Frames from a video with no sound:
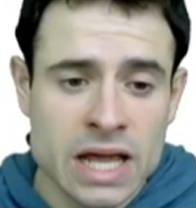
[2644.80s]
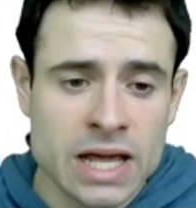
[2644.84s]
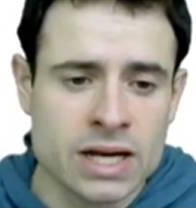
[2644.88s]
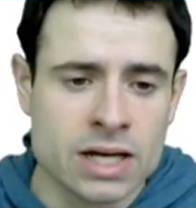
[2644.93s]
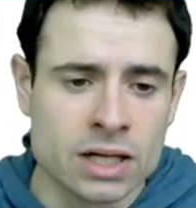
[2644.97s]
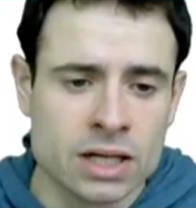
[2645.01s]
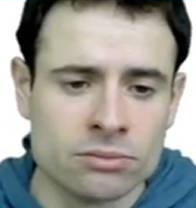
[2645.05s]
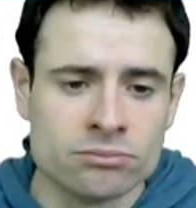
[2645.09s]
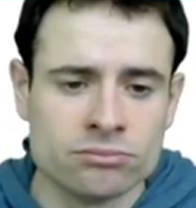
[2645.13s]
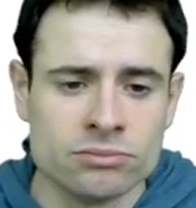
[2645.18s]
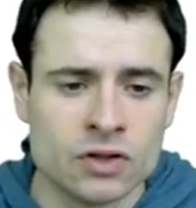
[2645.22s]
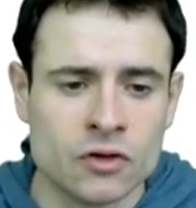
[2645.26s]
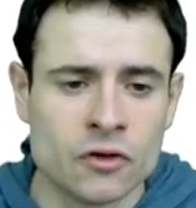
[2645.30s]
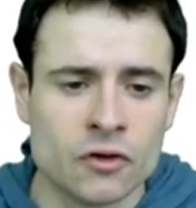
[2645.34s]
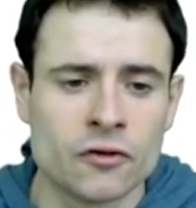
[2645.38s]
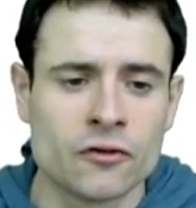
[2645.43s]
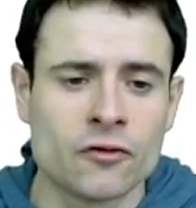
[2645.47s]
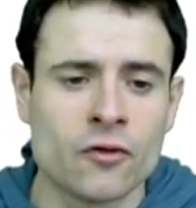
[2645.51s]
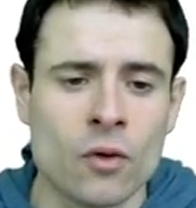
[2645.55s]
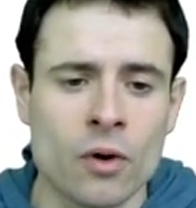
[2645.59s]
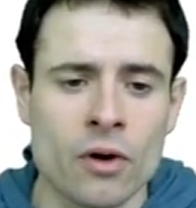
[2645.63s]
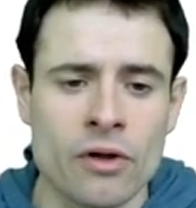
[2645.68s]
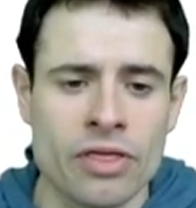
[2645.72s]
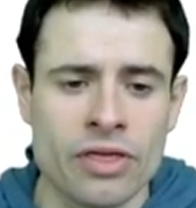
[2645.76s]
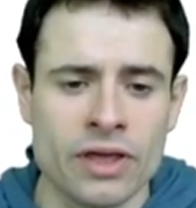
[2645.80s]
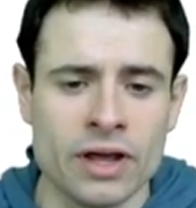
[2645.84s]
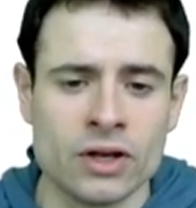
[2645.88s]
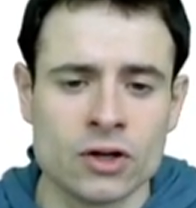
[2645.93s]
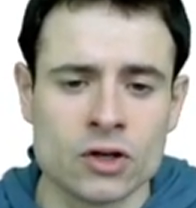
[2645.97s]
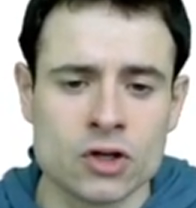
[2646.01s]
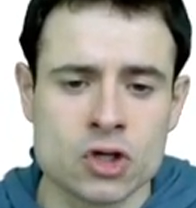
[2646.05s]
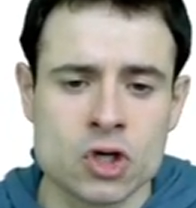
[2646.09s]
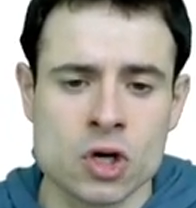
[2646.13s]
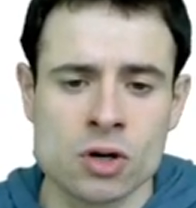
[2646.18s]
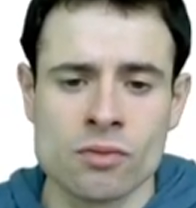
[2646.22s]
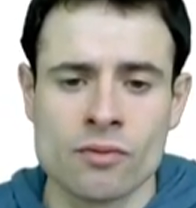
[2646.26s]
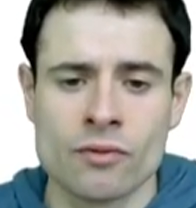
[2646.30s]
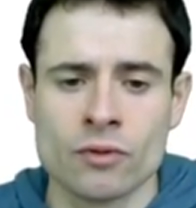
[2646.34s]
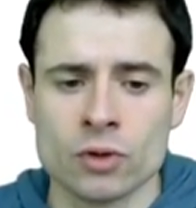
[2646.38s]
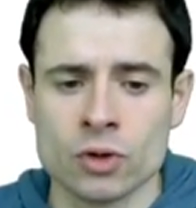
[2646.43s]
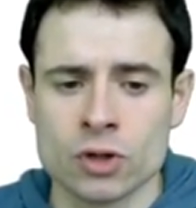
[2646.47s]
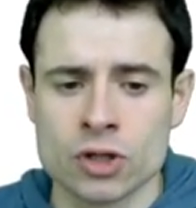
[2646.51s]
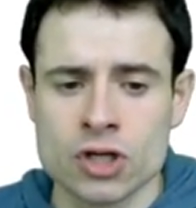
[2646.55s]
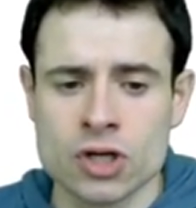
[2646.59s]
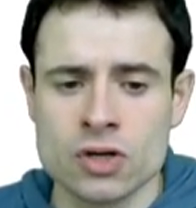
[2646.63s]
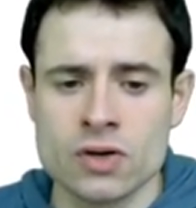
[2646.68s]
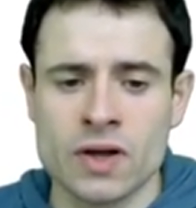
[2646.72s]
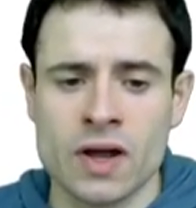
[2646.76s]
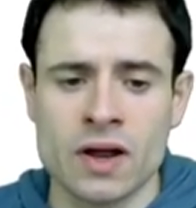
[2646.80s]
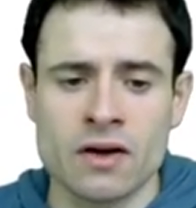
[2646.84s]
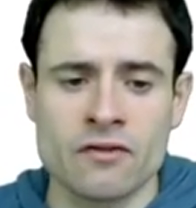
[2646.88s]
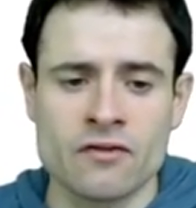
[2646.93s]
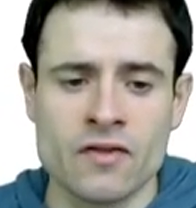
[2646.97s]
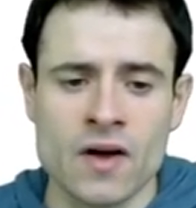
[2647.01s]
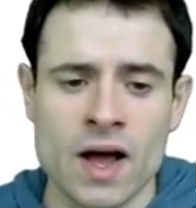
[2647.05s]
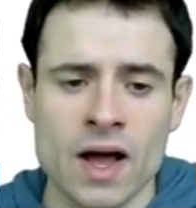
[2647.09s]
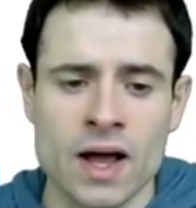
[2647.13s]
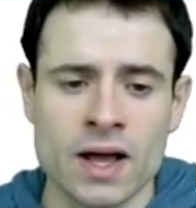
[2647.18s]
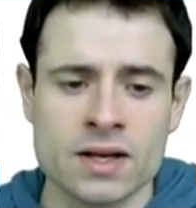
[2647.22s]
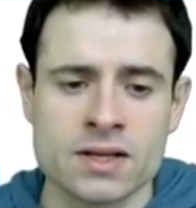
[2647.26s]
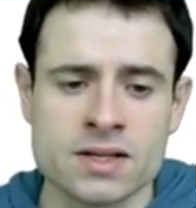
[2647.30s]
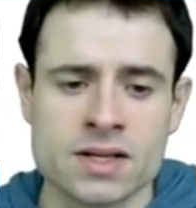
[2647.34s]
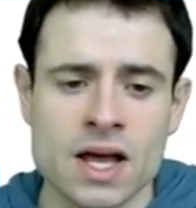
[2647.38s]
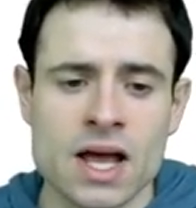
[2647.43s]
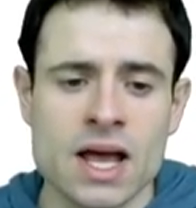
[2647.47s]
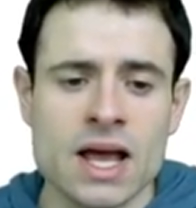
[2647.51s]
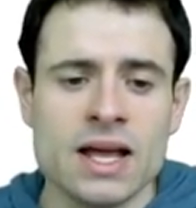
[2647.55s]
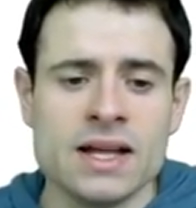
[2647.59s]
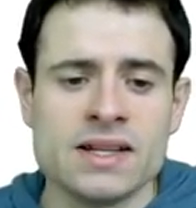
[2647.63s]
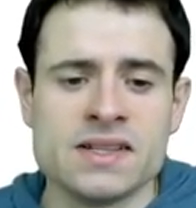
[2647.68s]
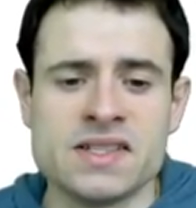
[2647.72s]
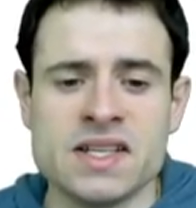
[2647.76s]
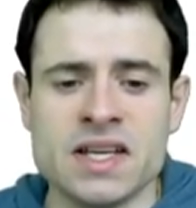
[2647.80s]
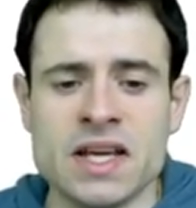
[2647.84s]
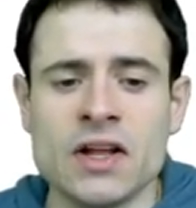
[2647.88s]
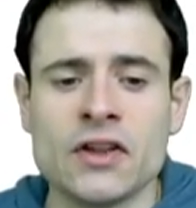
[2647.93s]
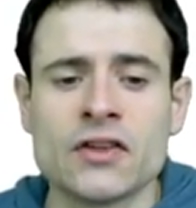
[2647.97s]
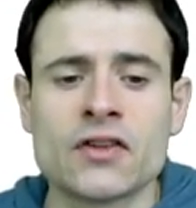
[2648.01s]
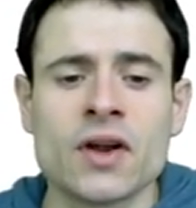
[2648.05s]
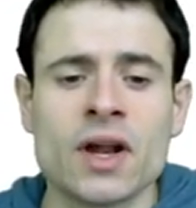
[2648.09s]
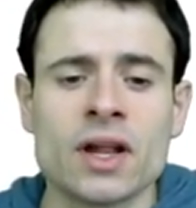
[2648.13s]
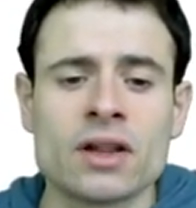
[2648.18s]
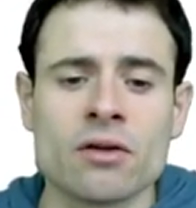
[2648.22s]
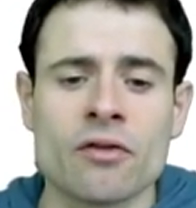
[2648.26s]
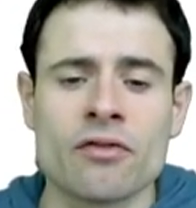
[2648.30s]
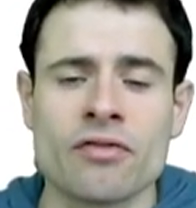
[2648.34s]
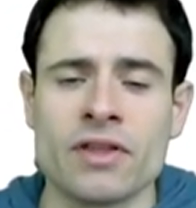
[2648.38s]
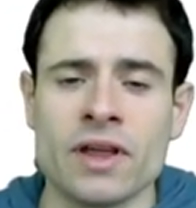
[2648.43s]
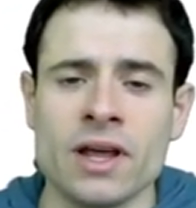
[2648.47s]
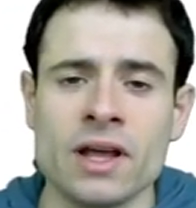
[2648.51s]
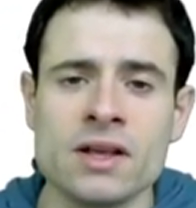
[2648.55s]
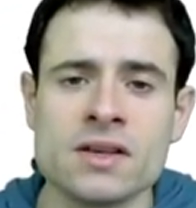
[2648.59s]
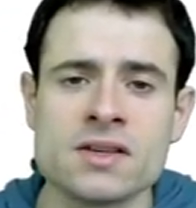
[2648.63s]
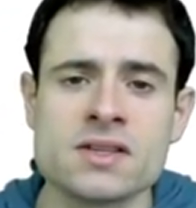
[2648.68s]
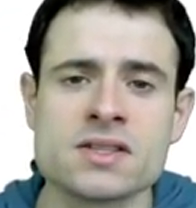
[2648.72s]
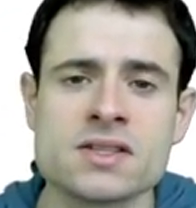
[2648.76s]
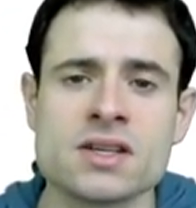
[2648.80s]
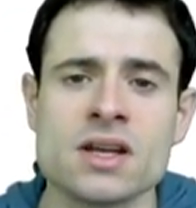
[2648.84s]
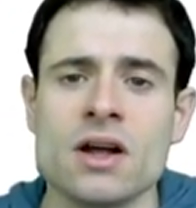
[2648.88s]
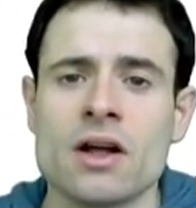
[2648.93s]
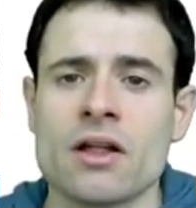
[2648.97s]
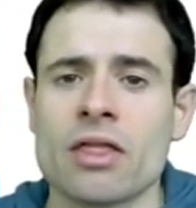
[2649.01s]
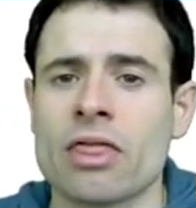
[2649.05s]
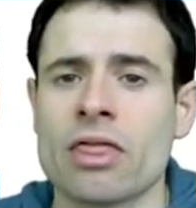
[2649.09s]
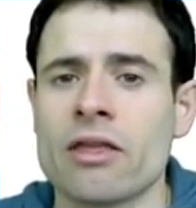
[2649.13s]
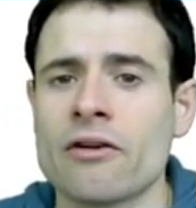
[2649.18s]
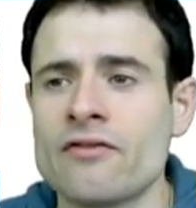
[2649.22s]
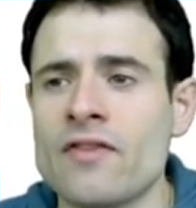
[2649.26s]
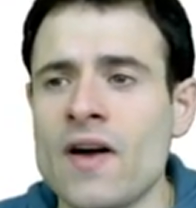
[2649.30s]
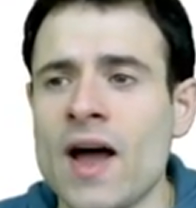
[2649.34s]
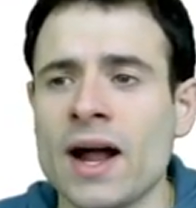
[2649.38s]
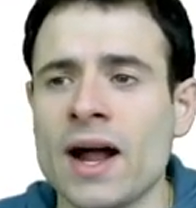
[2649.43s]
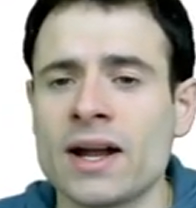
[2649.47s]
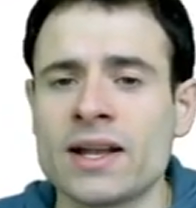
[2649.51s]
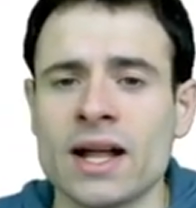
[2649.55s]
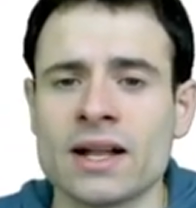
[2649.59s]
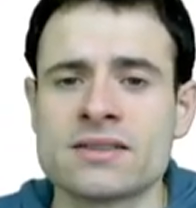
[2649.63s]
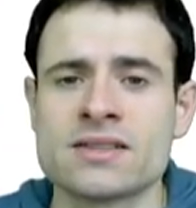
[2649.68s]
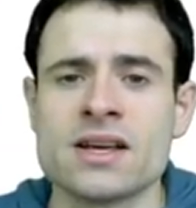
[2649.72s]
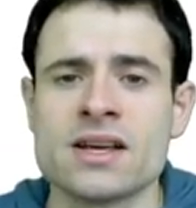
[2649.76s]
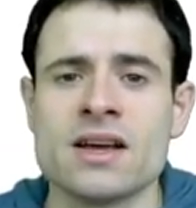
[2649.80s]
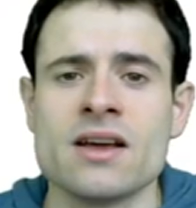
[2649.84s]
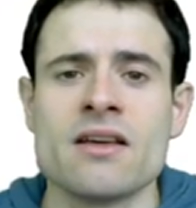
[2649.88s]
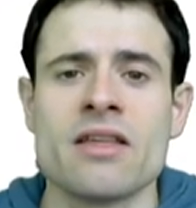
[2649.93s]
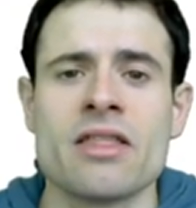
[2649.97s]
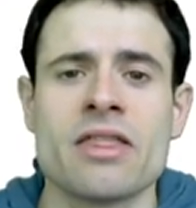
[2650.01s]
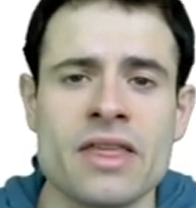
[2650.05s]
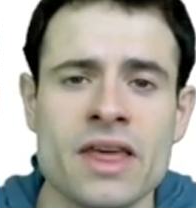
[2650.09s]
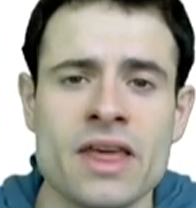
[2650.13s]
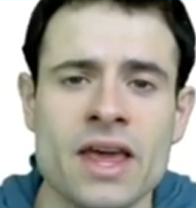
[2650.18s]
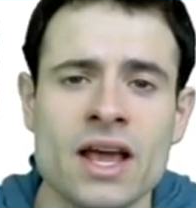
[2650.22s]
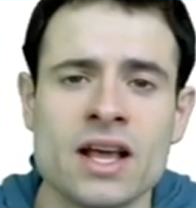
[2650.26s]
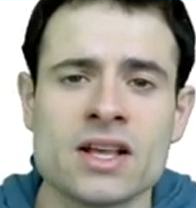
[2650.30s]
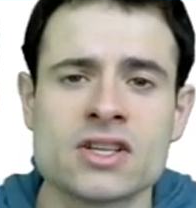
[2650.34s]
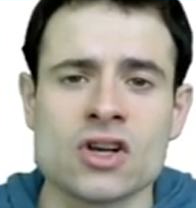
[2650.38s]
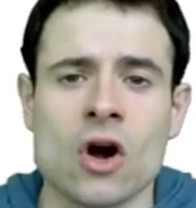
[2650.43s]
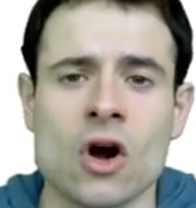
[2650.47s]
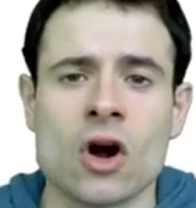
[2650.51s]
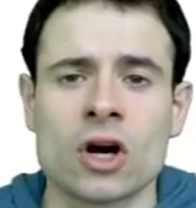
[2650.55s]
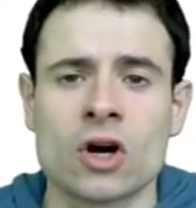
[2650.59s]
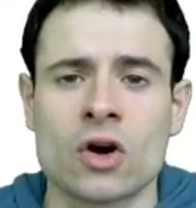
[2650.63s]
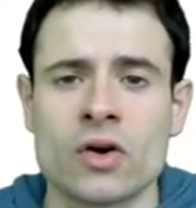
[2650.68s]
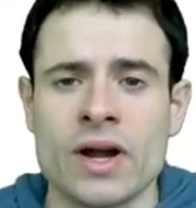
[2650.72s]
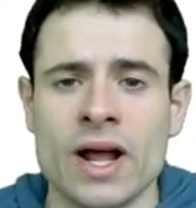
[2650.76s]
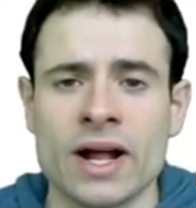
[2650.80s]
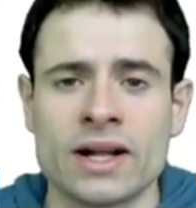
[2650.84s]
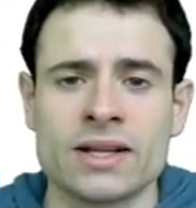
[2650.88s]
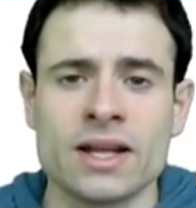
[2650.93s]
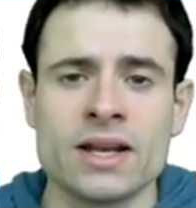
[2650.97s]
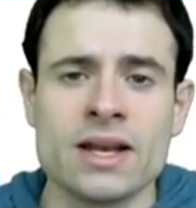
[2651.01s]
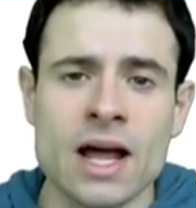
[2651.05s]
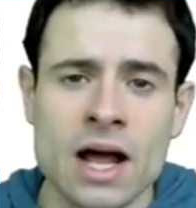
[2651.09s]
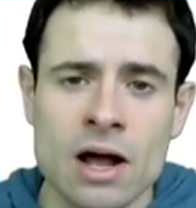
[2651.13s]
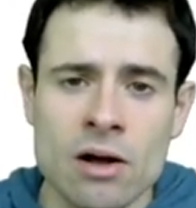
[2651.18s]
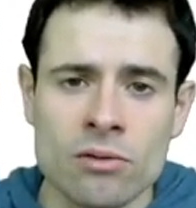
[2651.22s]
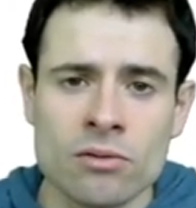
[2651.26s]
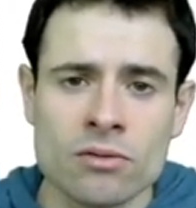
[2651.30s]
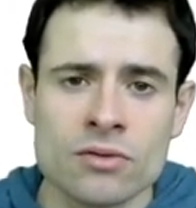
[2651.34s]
in the fourth industrial revolution, you can find the Internet of Things, the fact that things are connected now.